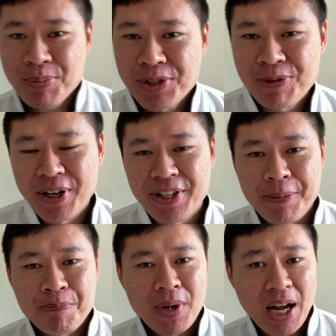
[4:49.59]
pause it right
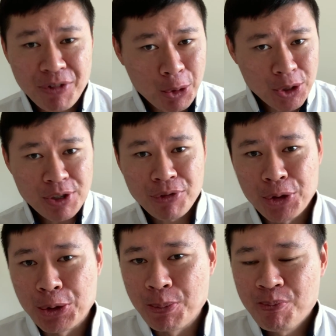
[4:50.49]
there. I have a question for
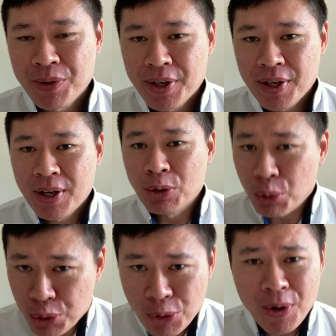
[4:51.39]
you.
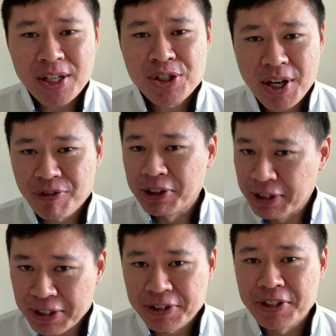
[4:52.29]
Do you actually have a
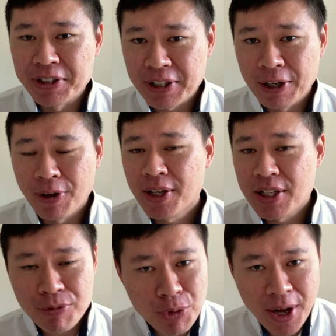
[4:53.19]
LinkedIn account?
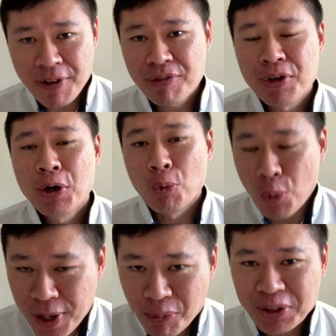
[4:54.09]
And if you have,
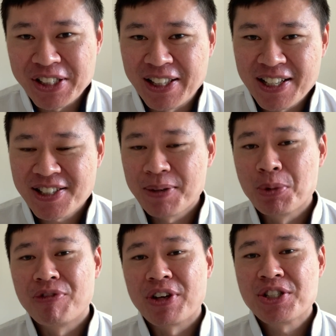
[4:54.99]
when was the last time
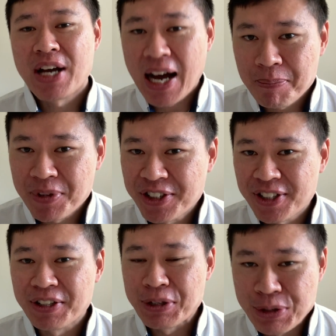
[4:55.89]
you've actually
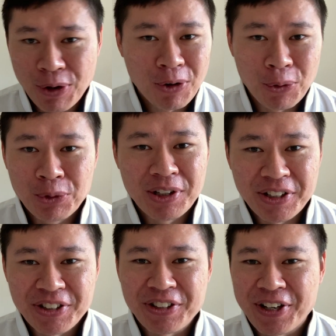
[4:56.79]
updated your own
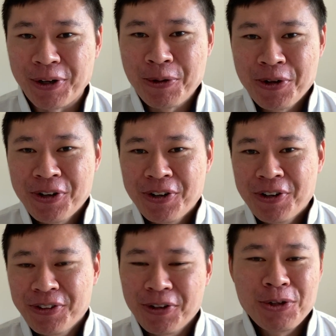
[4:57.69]
LinkedIn account?
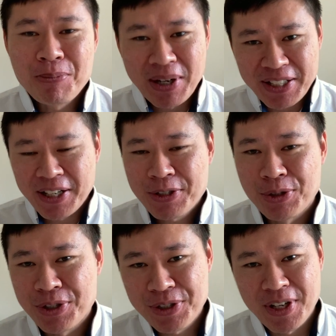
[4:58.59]
Now, you know, Malliga,
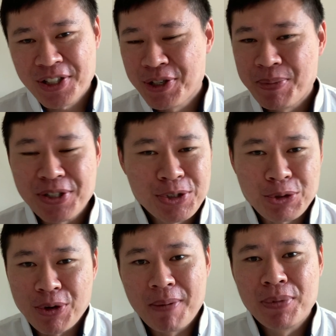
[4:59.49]
she's actually been
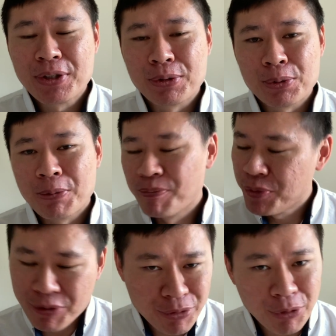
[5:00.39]
scrambling to
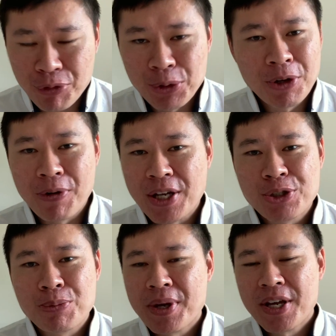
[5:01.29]
fulfill her
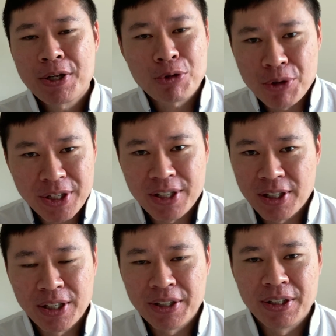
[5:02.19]
resume, create
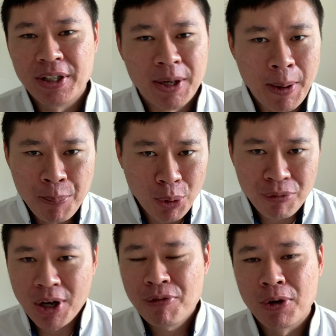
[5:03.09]
a
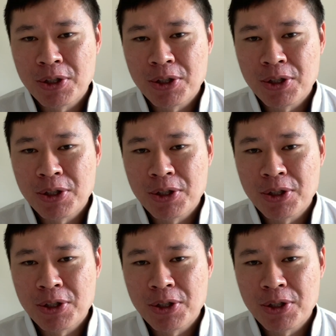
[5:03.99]
profile for